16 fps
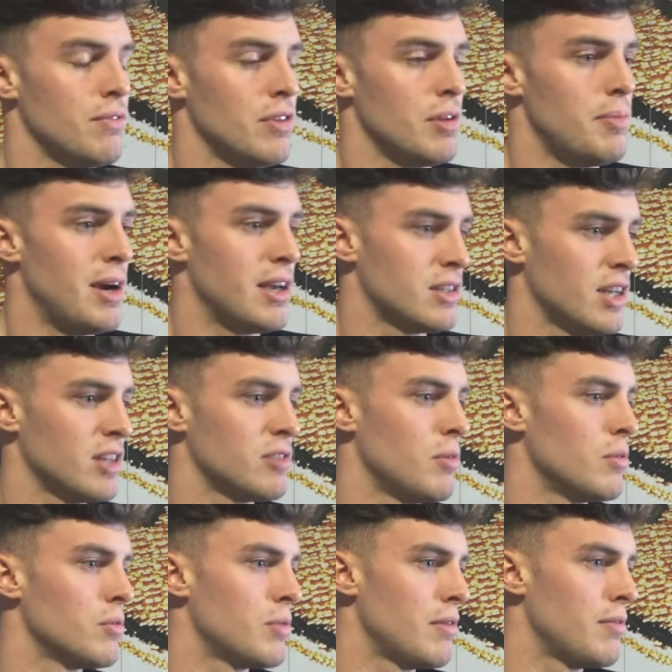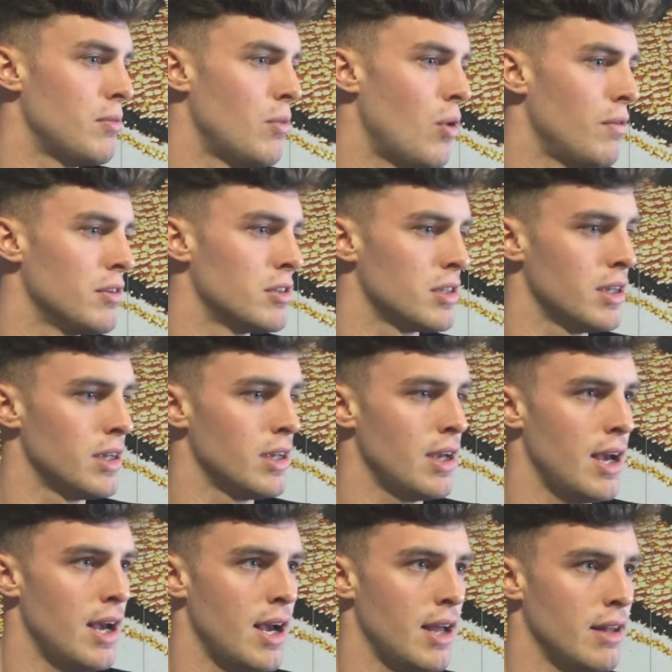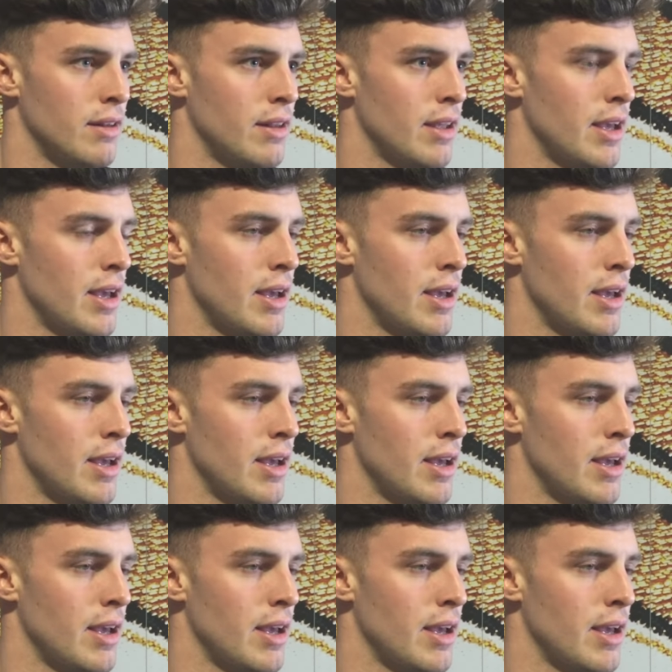for the past 6 months with him, obviously, and